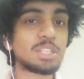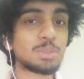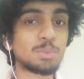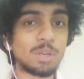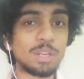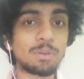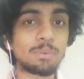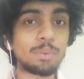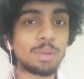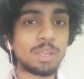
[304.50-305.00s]

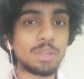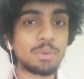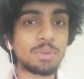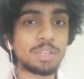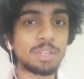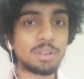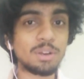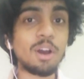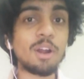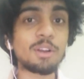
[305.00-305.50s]
So that is
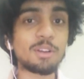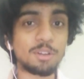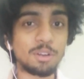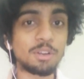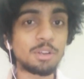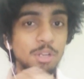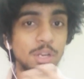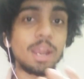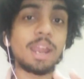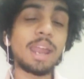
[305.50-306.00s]
one way you can
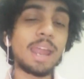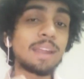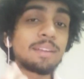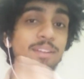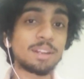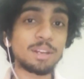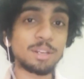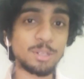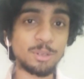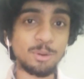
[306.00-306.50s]

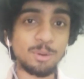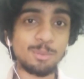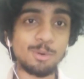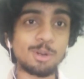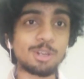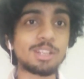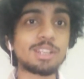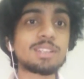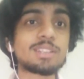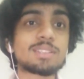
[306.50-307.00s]
enter into
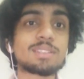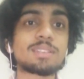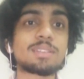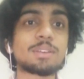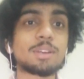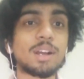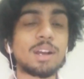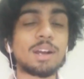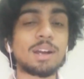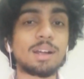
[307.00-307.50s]

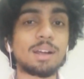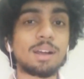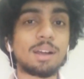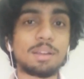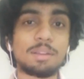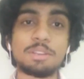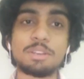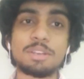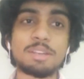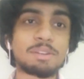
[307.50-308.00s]
robotics.
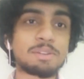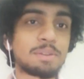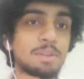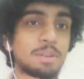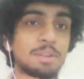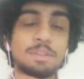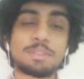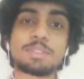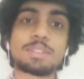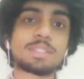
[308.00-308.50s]
Uh, you
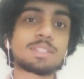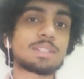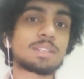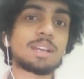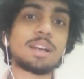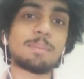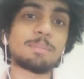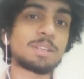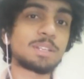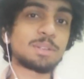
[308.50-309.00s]
can
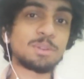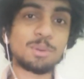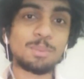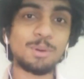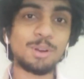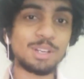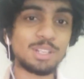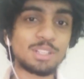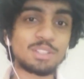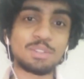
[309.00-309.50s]
come into
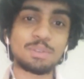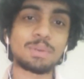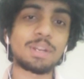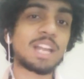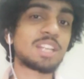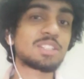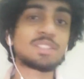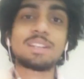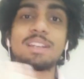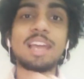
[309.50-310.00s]
robotics through
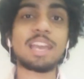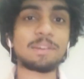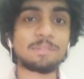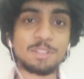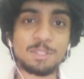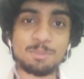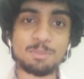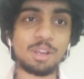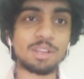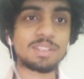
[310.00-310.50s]
natural
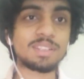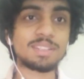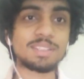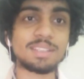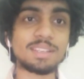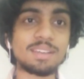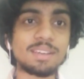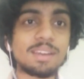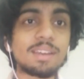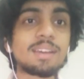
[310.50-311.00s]
language
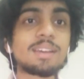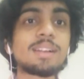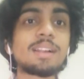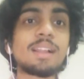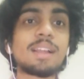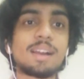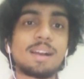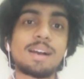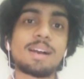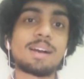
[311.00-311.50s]
processing.
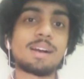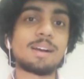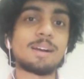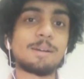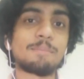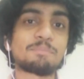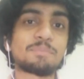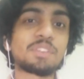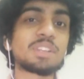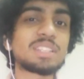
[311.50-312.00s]

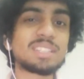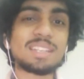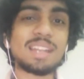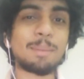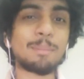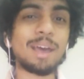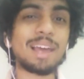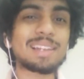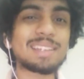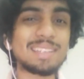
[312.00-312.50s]
Uh, so it's an
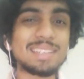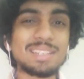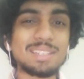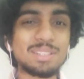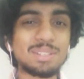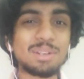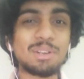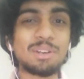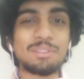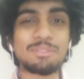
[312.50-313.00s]

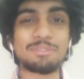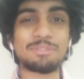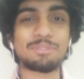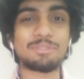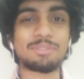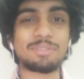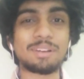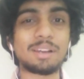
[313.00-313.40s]
amalgamation of